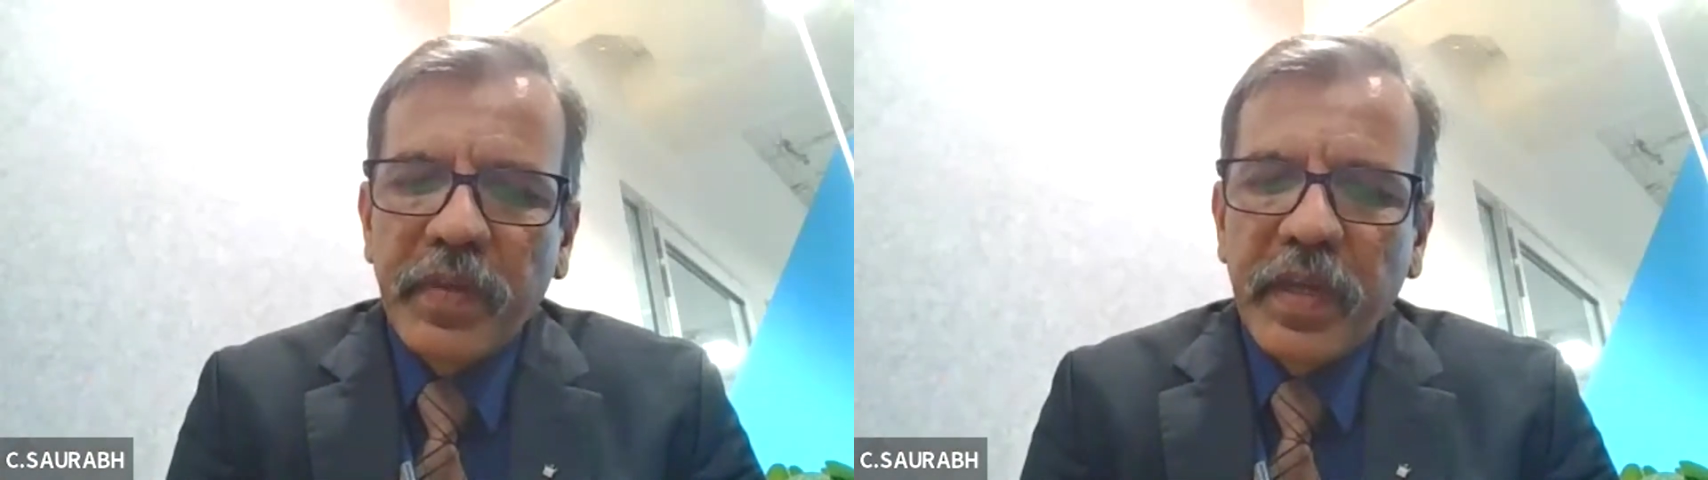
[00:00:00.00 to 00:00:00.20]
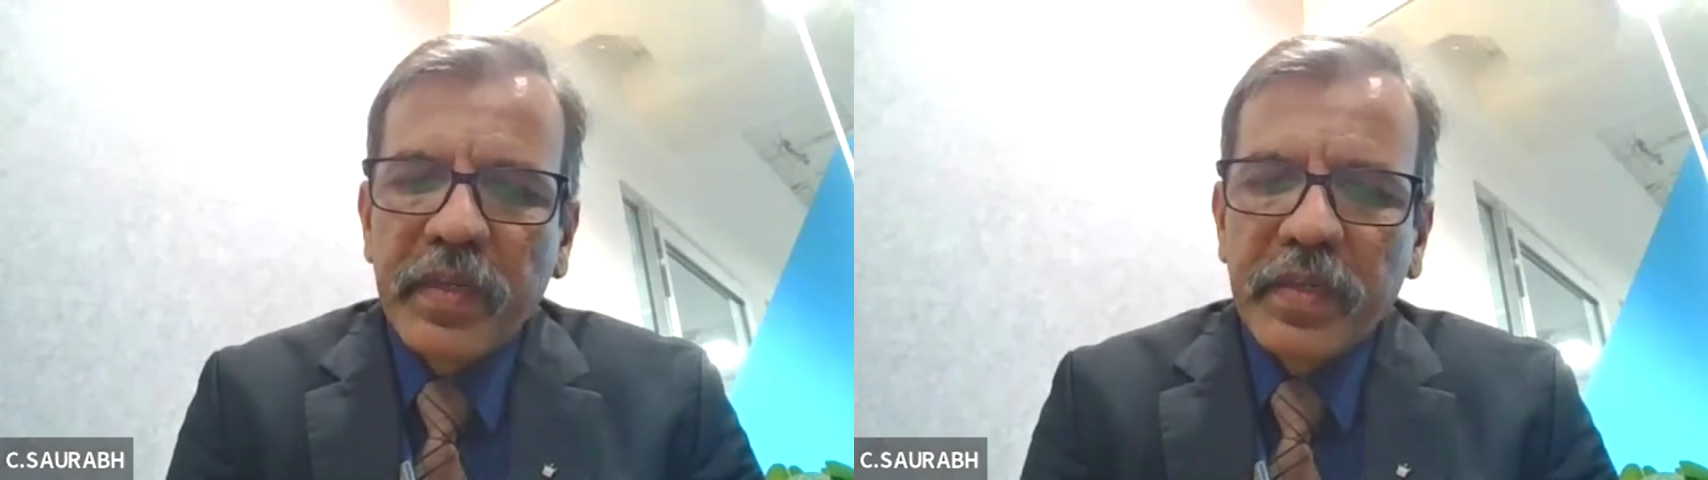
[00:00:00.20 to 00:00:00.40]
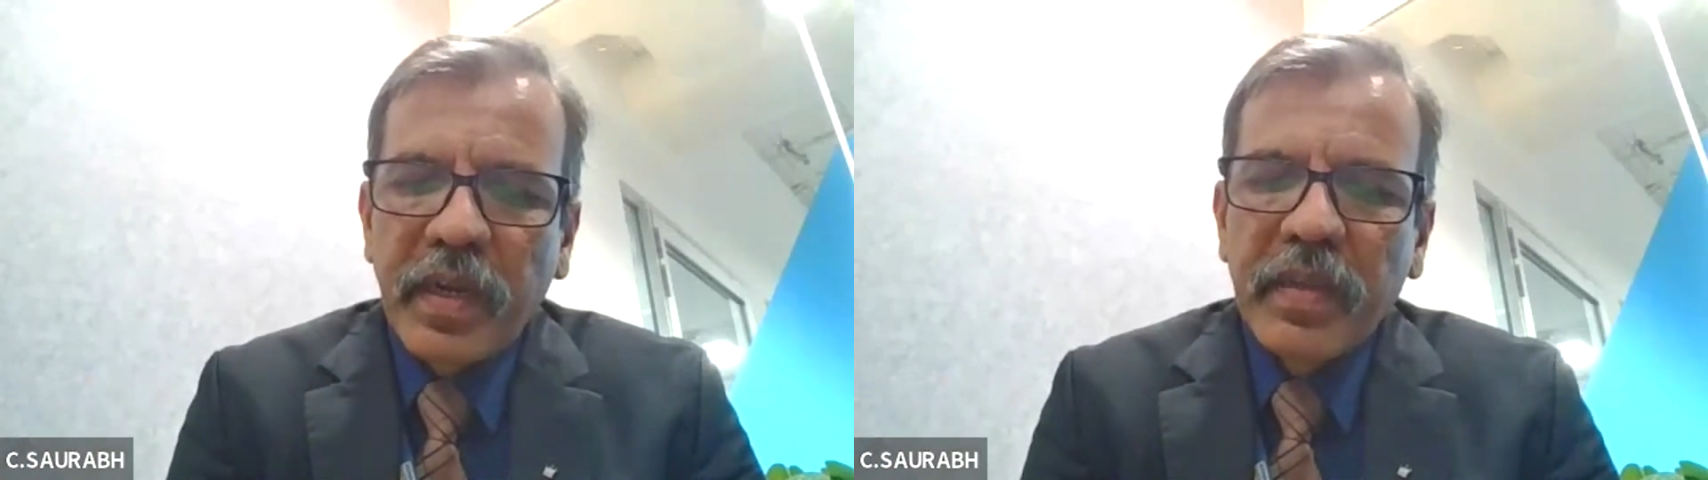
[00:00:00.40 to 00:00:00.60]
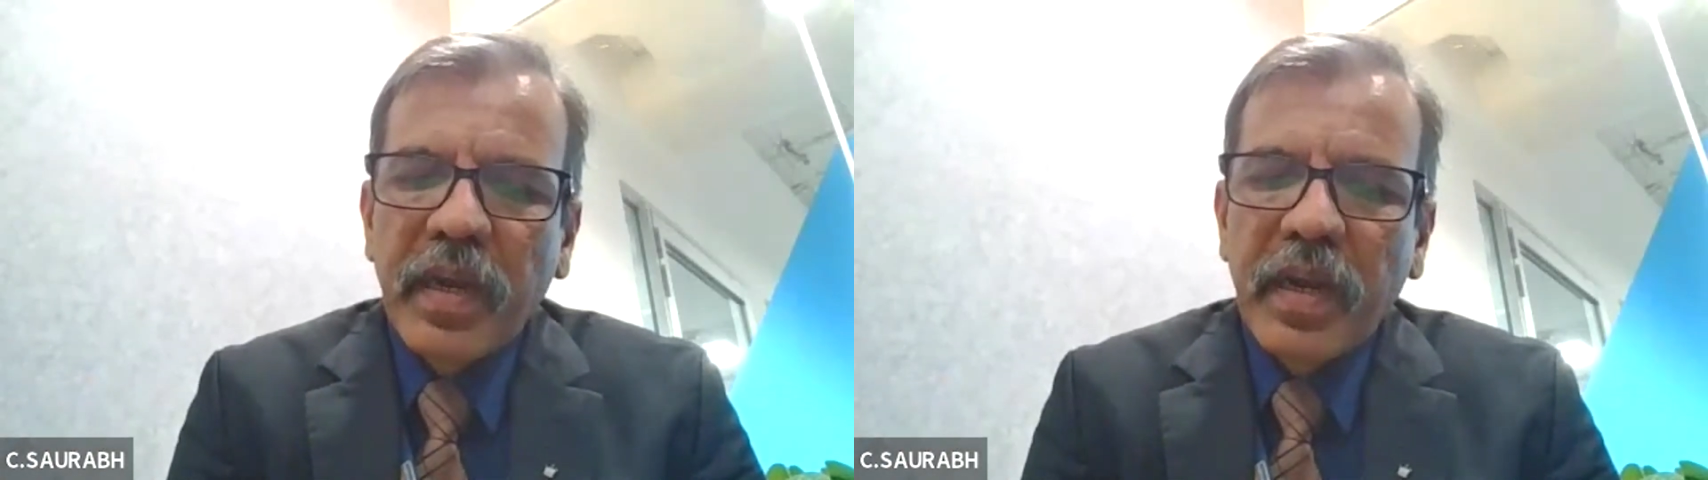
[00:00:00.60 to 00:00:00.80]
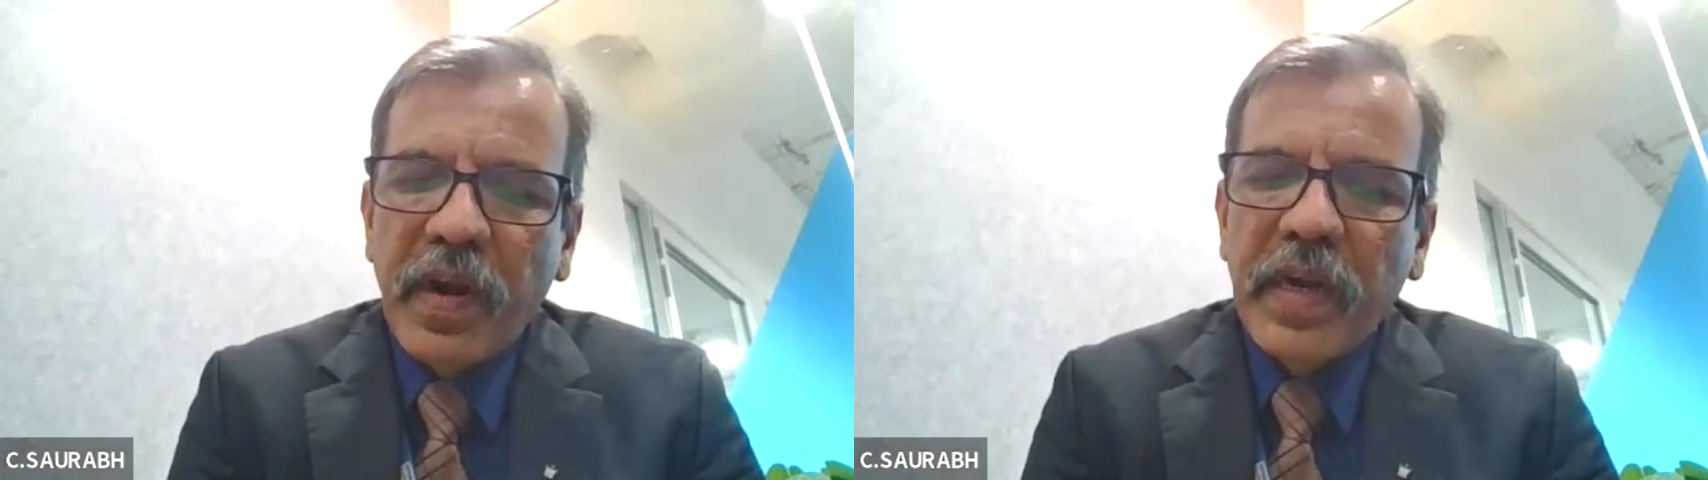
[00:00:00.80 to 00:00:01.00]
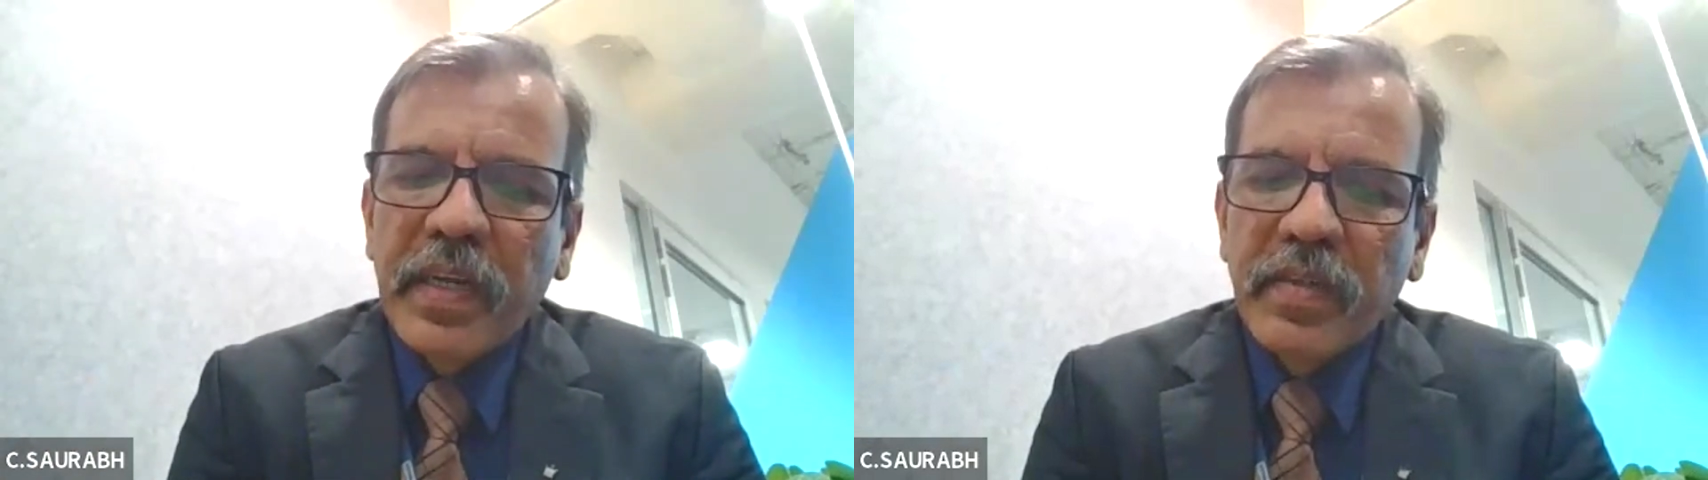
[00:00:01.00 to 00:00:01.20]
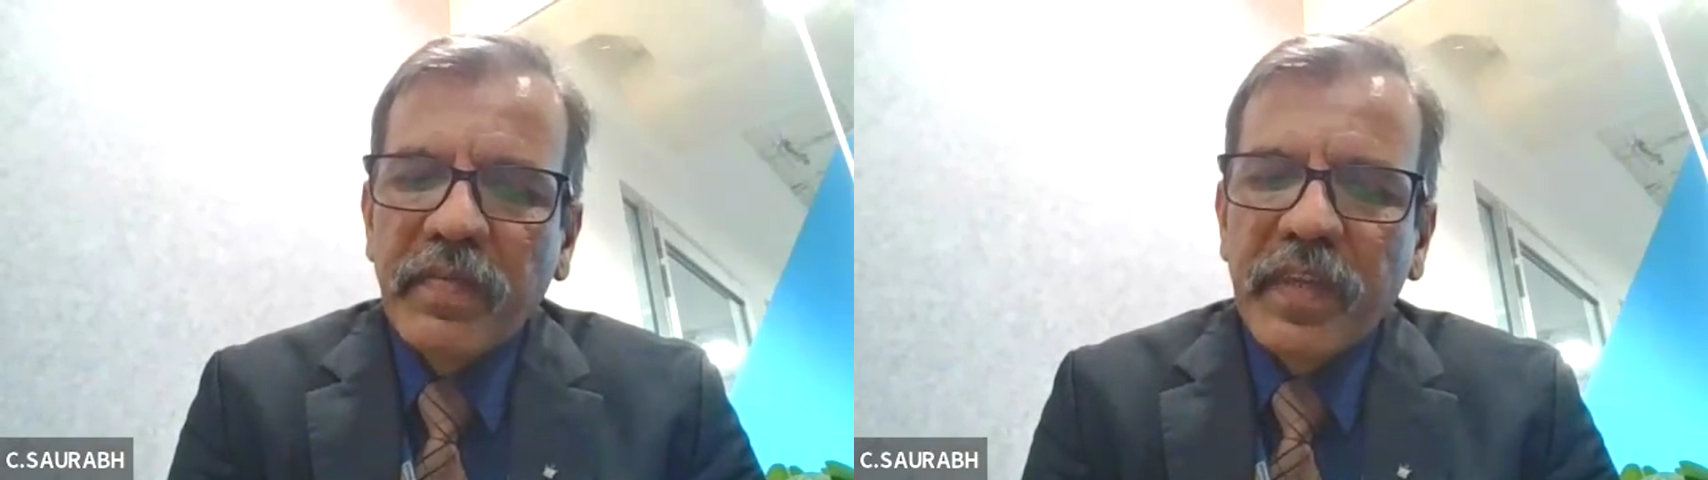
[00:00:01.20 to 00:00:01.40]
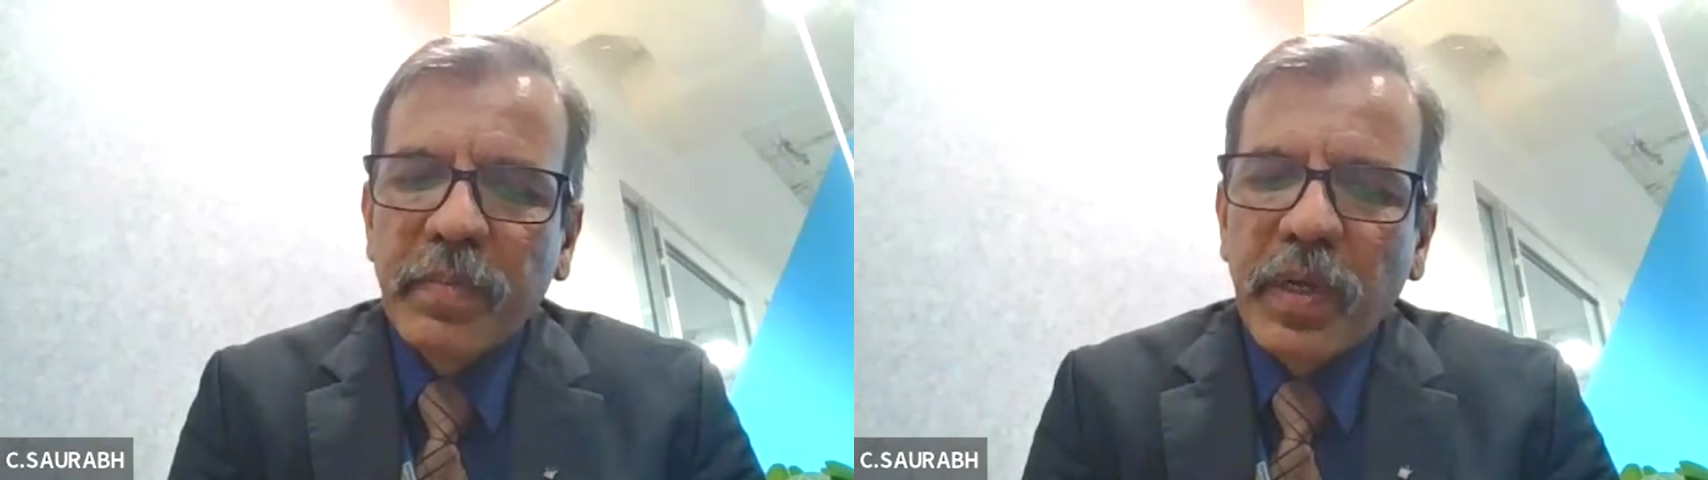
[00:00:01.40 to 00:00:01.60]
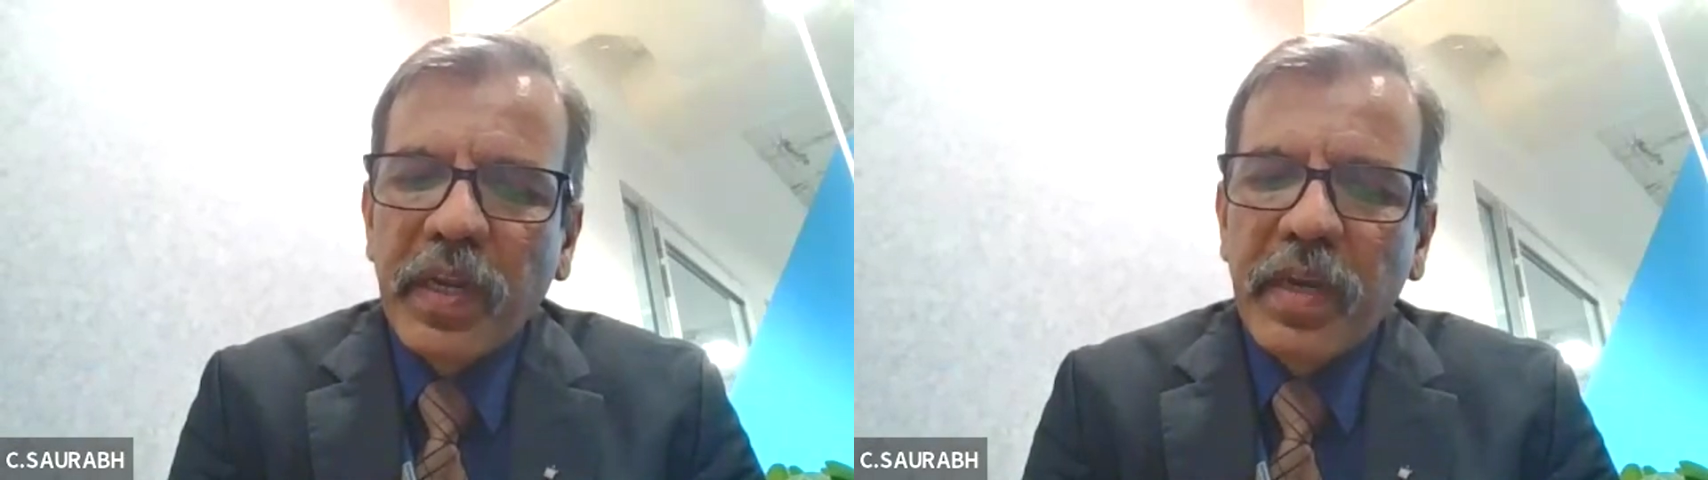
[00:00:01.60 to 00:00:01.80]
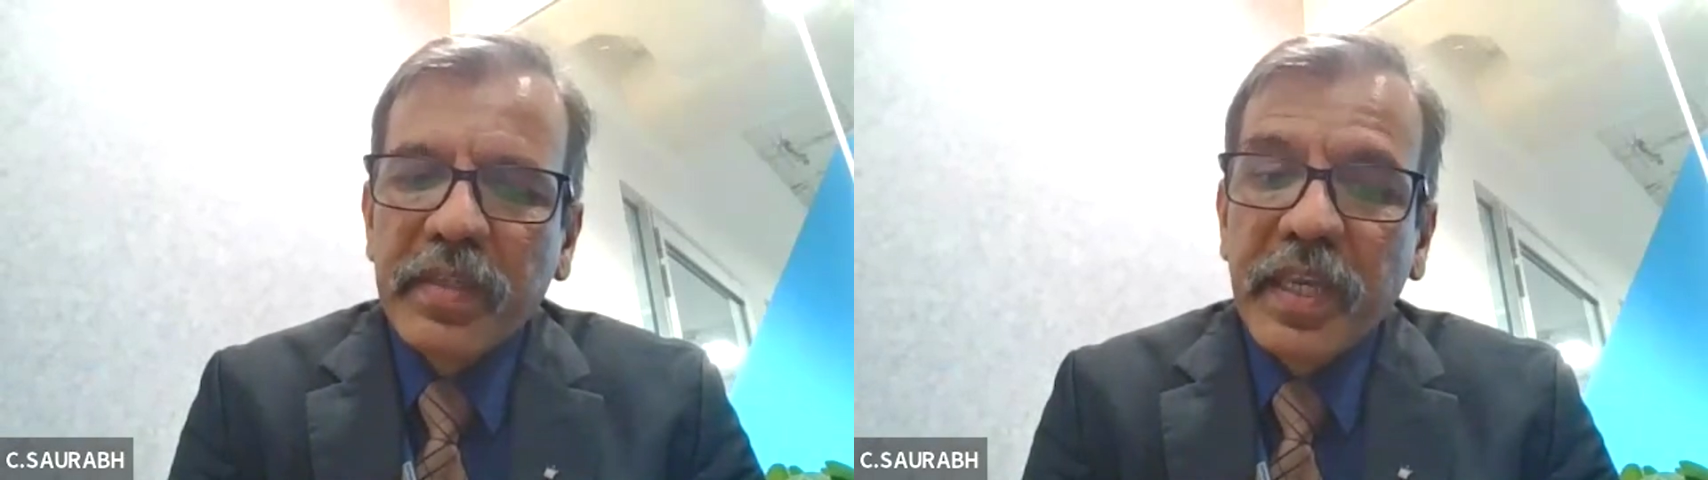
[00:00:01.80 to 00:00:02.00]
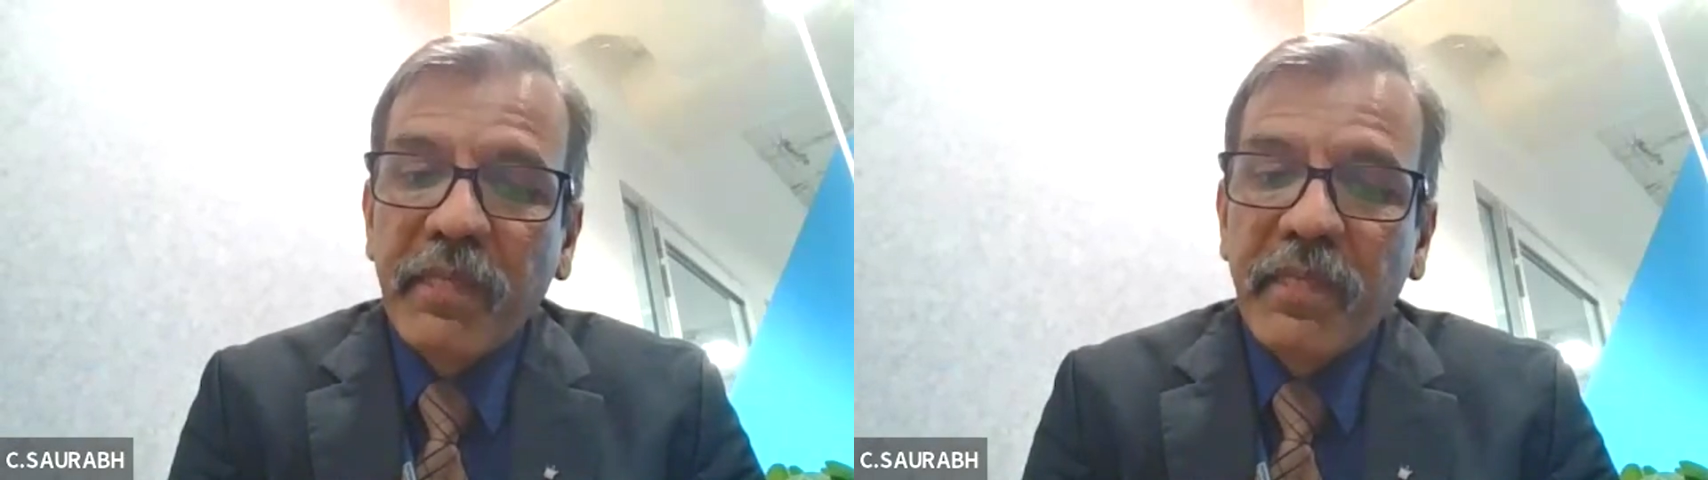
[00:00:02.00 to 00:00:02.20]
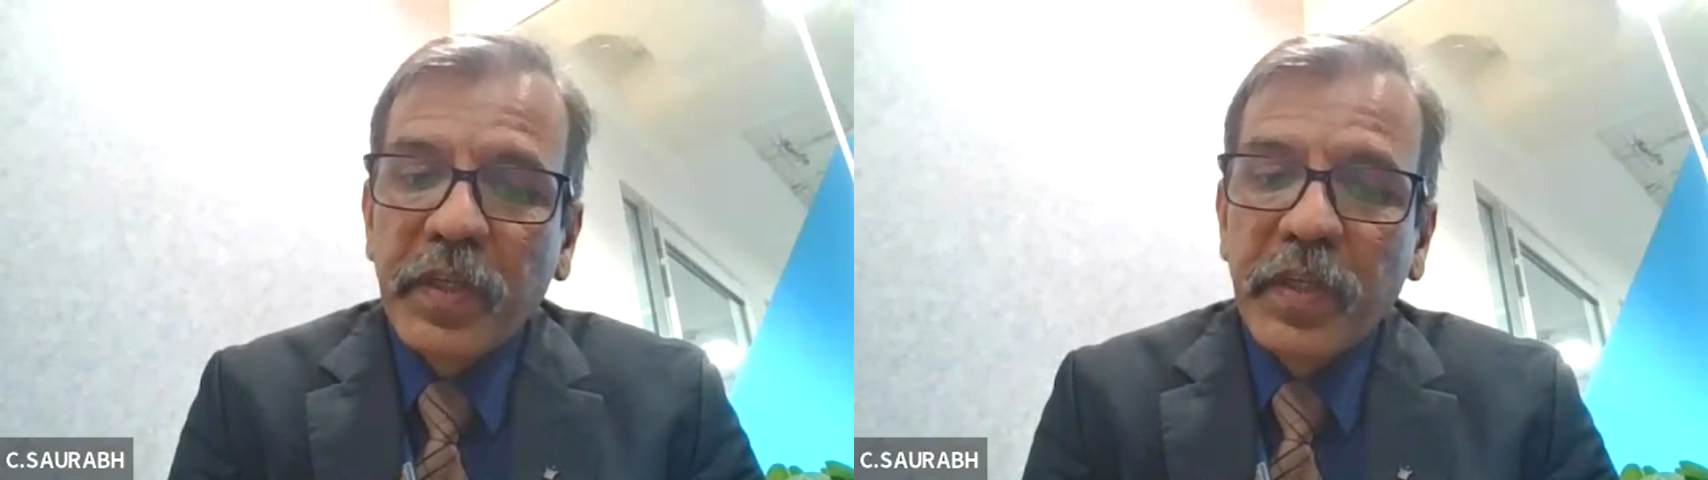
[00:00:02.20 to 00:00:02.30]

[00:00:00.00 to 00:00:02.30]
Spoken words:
there is another advantage of this particular scheme,